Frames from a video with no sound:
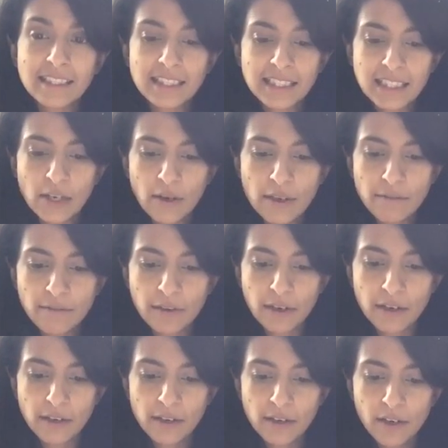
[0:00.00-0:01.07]
cipher,
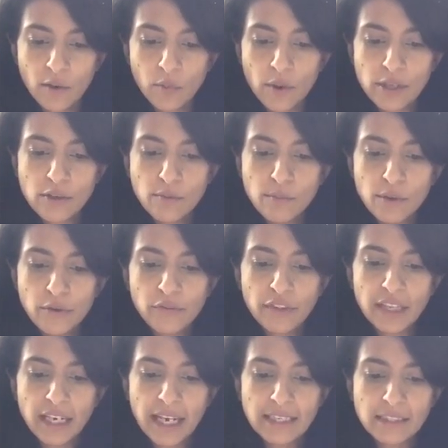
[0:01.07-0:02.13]
where you move
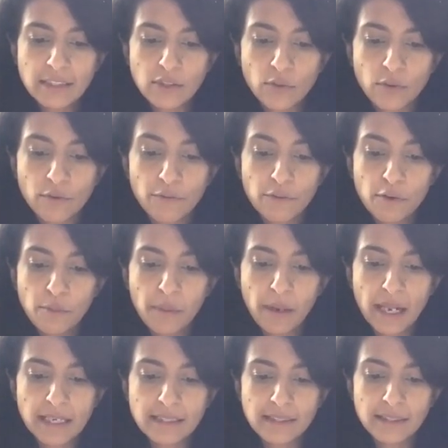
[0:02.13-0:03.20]
the letters on a few
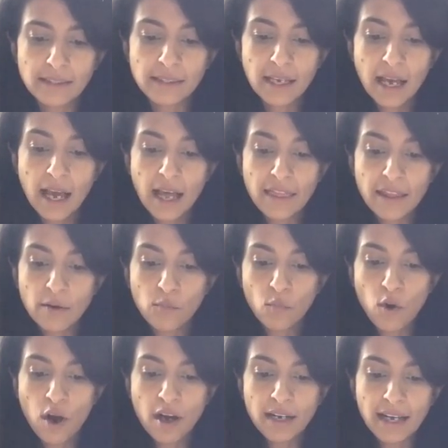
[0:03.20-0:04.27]
places, then
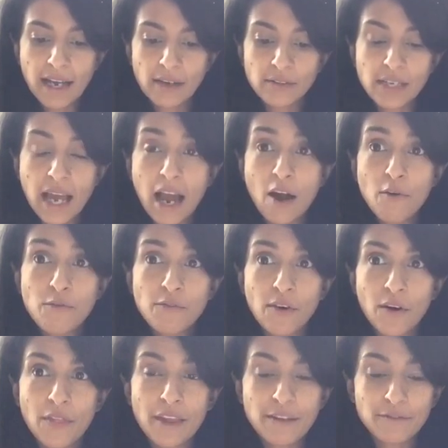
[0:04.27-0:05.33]
work out how
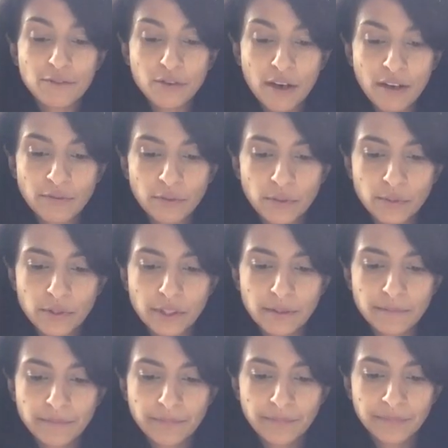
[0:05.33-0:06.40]
far they've travelled.
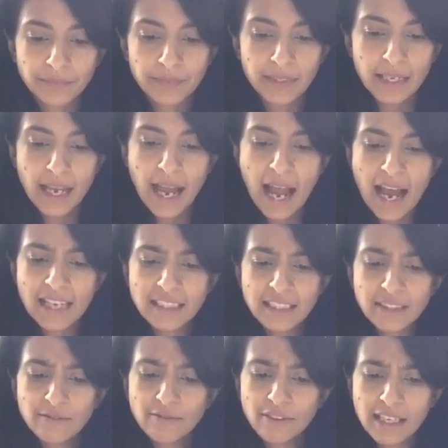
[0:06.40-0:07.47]
And
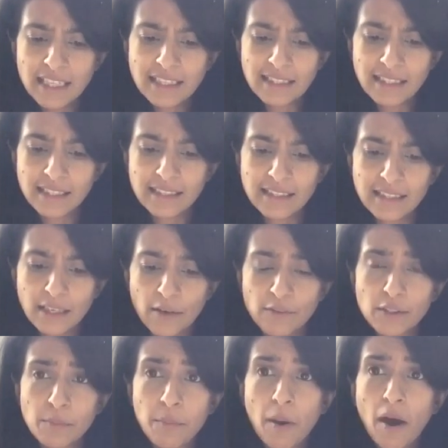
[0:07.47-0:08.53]
she'd recently discovered
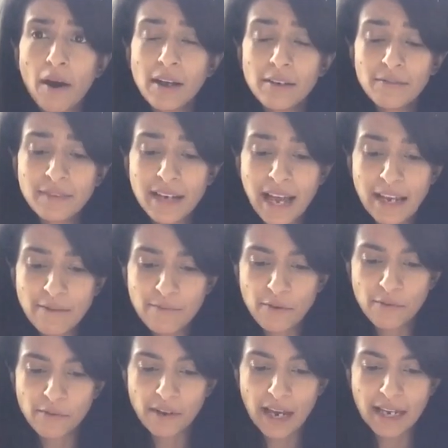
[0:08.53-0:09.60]
a pile of naval
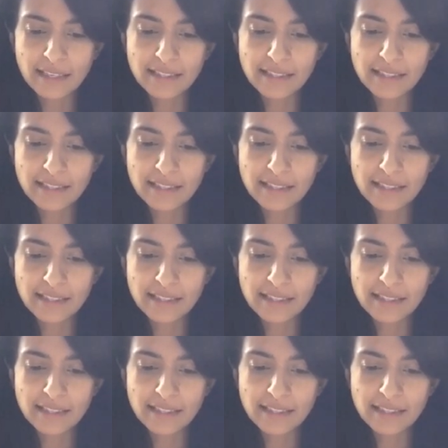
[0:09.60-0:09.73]
flags